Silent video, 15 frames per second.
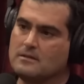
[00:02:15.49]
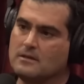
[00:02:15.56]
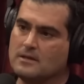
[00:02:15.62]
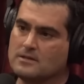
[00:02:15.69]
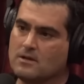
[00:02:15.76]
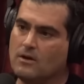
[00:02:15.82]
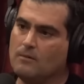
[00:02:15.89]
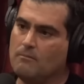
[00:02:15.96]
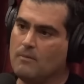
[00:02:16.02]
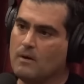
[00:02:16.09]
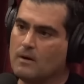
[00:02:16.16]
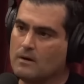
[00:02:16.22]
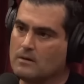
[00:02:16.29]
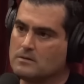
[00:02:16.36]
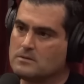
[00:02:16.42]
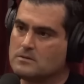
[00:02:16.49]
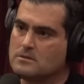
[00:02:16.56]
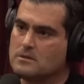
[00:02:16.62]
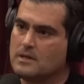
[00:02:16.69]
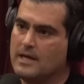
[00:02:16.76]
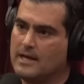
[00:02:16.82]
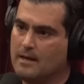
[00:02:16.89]
It's called Mars
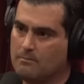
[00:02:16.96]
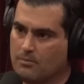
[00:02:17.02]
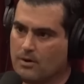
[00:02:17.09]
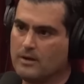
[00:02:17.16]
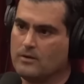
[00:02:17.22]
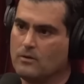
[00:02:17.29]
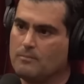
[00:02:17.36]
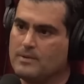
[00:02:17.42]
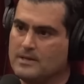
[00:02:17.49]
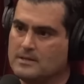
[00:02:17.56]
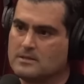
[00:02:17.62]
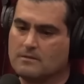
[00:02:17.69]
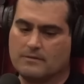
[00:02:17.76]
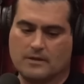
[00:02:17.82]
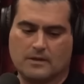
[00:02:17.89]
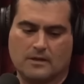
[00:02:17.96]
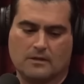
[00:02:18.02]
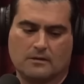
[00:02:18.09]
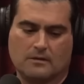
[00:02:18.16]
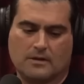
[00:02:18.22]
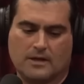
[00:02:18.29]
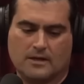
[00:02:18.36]
and I brought you a piece of it here.
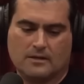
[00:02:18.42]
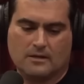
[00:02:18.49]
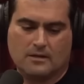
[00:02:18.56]
Okay.